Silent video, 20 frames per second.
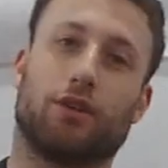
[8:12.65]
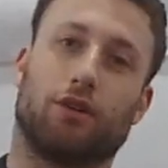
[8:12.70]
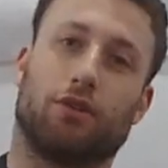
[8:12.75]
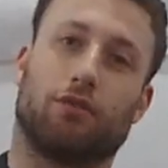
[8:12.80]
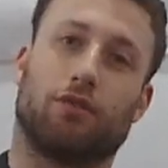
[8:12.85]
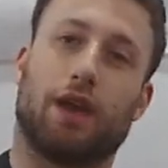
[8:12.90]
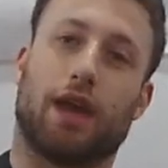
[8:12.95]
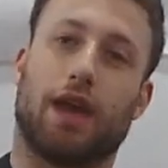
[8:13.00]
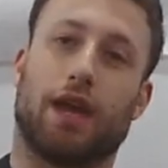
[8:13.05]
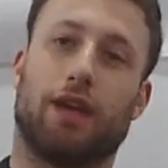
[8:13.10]

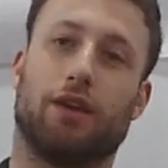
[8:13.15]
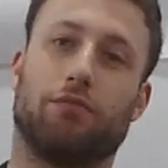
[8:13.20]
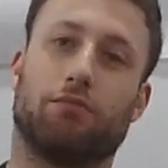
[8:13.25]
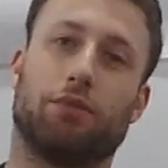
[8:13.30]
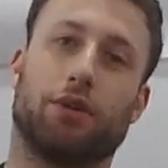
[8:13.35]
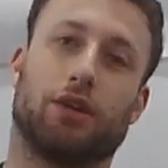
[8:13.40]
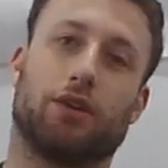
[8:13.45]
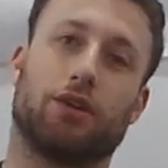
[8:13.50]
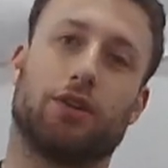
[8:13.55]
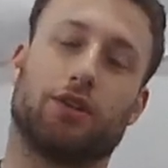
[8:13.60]
Okay?
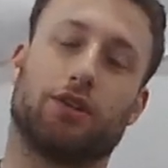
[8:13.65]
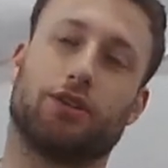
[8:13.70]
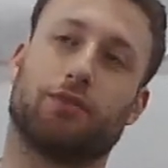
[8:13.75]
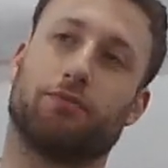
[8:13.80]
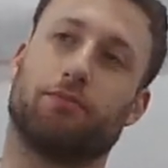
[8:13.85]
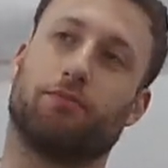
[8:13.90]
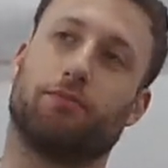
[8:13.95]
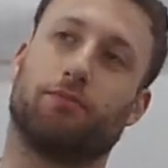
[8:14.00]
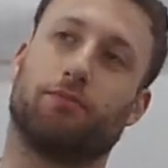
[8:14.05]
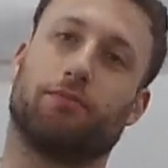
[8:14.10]
Because
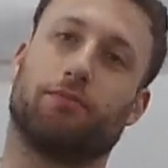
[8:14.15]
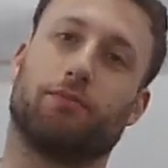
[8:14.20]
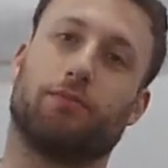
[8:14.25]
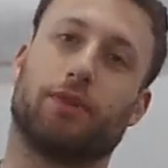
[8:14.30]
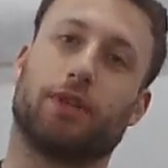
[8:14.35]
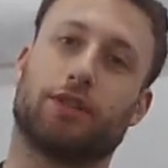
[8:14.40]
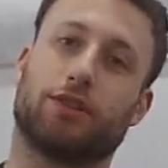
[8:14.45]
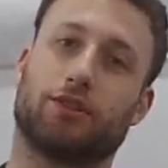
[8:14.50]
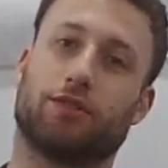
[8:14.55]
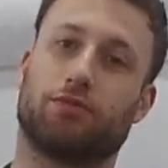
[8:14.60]

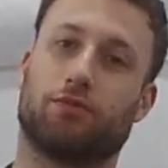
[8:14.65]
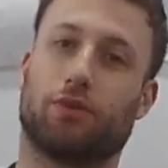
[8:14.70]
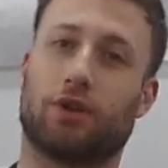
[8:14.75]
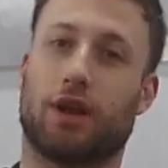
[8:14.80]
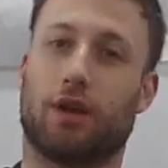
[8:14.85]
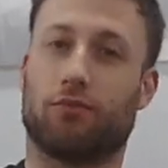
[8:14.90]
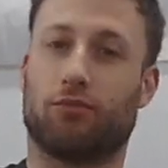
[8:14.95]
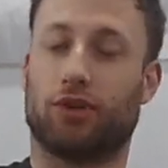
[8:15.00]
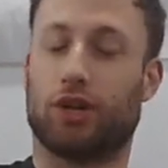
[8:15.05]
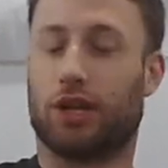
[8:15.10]
this is what
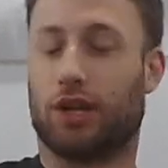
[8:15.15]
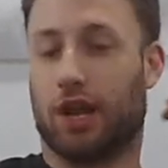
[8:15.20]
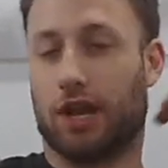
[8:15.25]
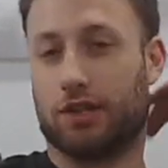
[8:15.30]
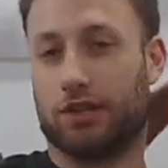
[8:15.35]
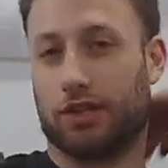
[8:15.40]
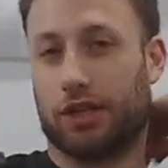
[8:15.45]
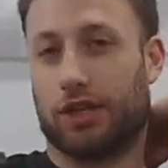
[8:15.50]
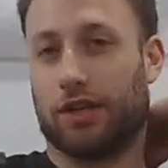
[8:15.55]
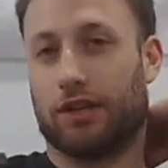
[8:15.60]
I'm
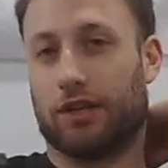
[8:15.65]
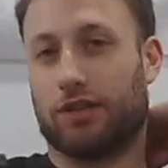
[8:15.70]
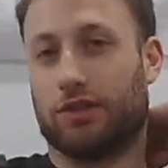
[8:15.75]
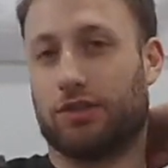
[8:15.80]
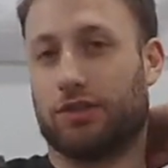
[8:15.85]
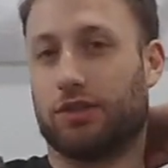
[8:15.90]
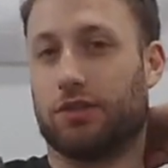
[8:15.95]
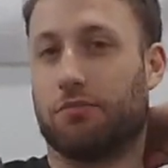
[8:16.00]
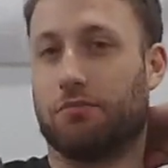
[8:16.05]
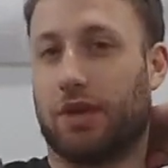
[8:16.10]
realizing here, and
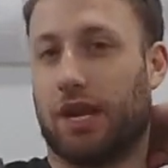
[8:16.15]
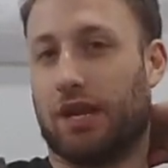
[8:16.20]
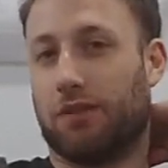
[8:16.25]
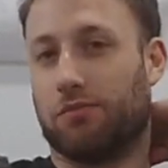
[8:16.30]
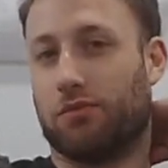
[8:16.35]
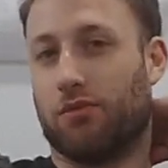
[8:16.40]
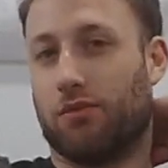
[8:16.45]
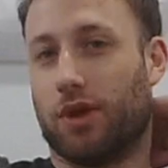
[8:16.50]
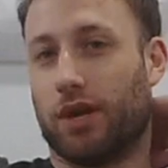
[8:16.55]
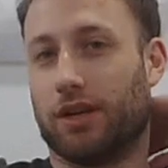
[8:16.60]
this is the main
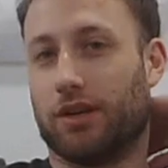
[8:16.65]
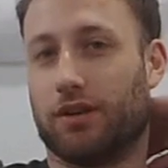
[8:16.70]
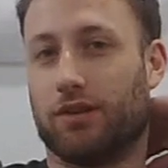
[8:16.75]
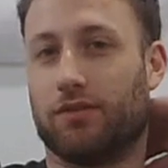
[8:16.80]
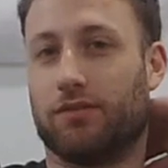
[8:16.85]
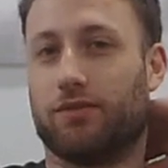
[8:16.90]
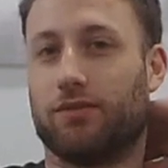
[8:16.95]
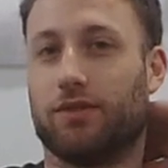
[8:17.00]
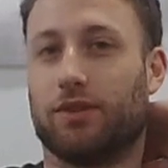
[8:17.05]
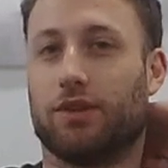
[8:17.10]
point
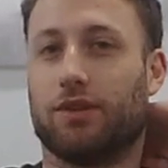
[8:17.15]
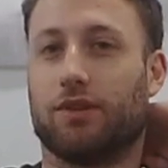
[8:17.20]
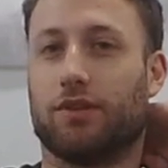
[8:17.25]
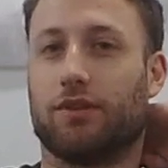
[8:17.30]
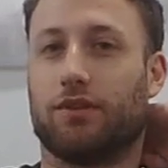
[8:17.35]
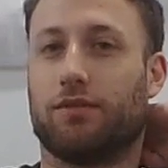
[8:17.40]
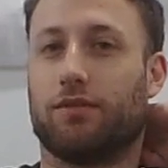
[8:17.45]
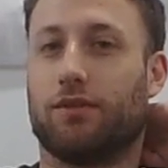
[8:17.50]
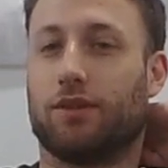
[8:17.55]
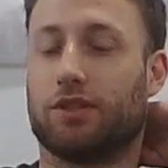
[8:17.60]
of
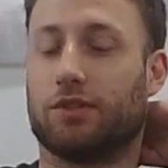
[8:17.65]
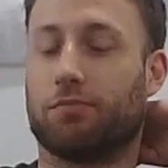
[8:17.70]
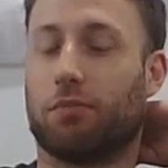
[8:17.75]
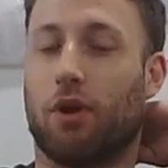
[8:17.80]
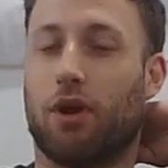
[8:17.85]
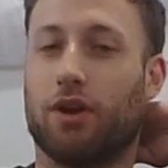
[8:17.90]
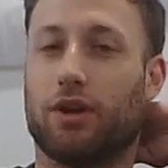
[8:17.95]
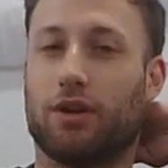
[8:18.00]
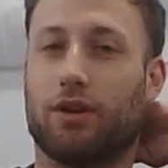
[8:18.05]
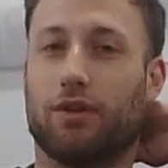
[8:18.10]
this
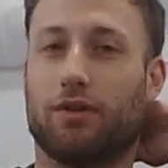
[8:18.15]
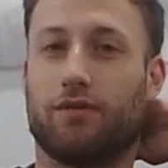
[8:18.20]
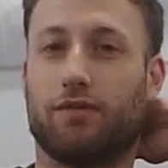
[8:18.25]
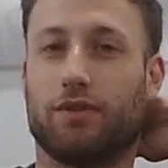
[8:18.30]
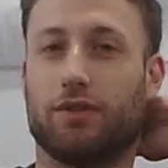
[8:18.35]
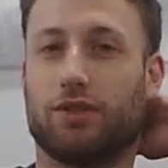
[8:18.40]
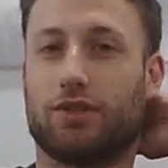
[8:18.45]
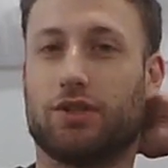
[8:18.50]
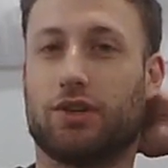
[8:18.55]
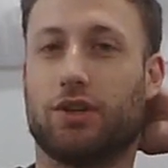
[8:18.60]
part of
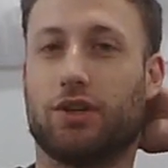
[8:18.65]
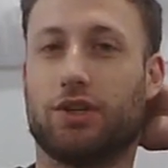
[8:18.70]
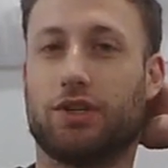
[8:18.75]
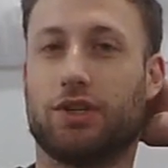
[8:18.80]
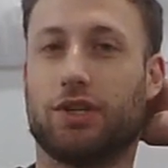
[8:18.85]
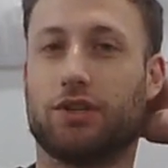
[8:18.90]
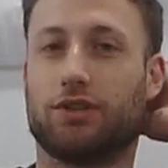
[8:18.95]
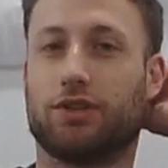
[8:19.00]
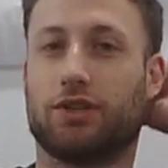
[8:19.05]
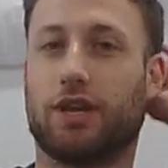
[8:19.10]
this series
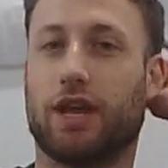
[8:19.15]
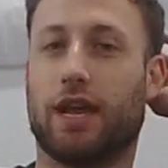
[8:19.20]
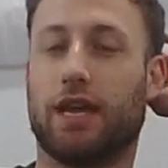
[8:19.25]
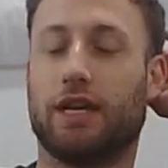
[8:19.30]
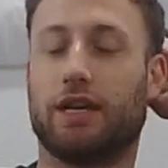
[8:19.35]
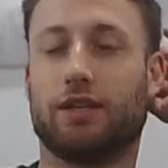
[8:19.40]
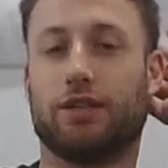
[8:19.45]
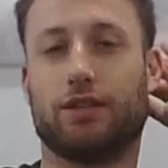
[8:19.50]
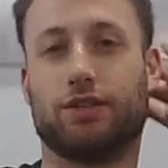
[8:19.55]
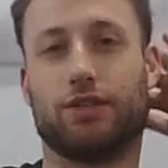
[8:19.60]
here
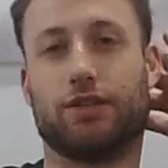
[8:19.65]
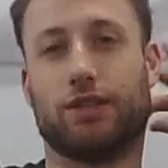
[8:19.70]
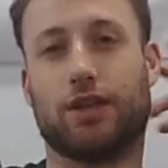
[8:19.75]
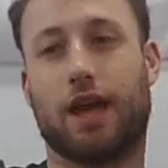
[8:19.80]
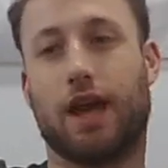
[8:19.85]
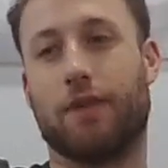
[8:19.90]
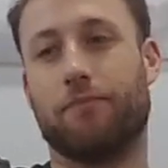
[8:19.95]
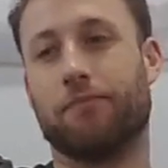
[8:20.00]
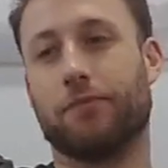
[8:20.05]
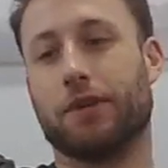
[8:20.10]
today, is
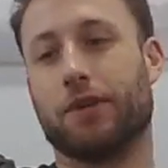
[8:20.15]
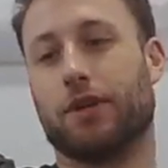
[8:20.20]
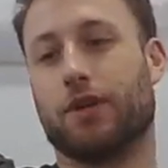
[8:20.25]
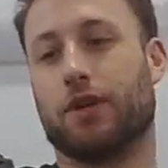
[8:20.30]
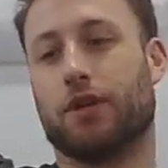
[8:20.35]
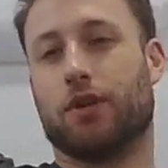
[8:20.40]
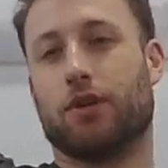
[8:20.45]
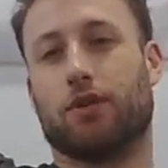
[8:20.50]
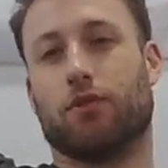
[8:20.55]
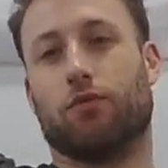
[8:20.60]
that
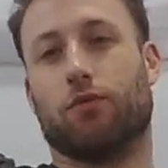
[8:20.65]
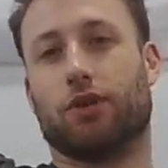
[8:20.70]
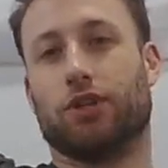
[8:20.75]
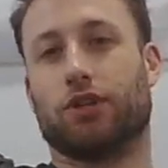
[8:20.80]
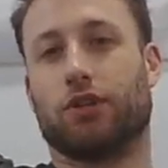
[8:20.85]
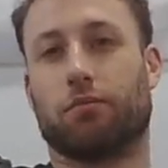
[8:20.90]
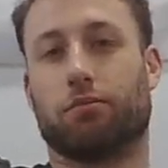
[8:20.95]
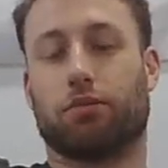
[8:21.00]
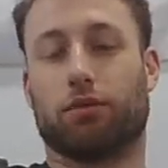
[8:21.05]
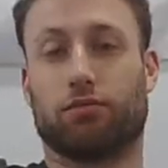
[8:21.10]
when
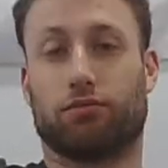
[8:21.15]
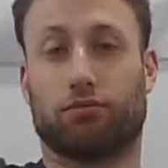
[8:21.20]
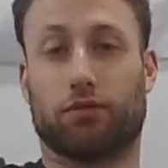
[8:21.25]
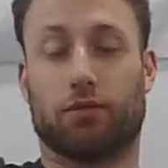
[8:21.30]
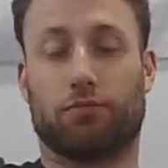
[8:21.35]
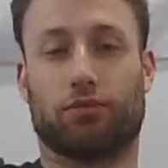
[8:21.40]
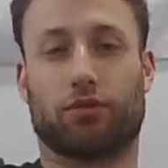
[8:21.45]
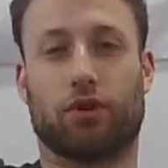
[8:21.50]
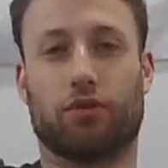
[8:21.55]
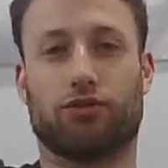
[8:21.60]
you're
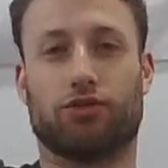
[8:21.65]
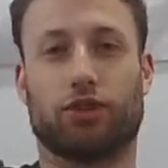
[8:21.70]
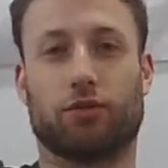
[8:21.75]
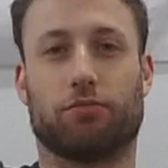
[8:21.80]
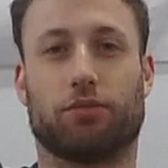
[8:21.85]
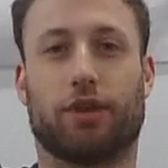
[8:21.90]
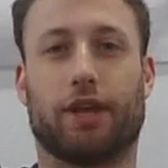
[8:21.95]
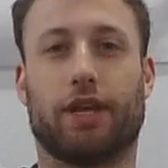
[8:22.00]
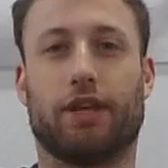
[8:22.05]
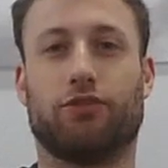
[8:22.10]
approaching
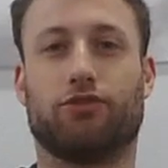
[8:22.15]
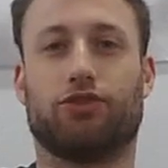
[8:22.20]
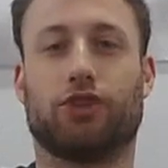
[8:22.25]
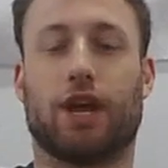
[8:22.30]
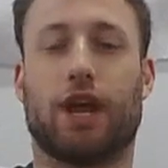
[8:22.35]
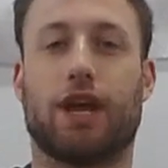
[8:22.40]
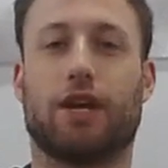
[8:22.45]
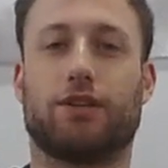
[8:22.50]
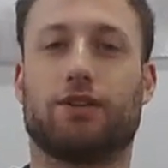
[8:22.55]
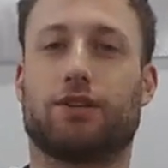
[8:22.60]
playing
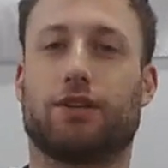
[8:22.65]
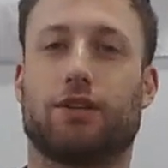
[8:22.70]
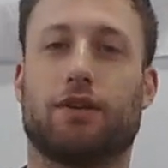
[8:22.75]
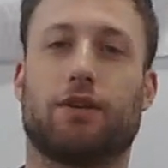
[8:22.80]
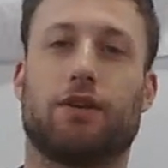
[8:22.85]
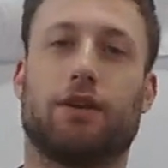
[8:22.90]
jazz,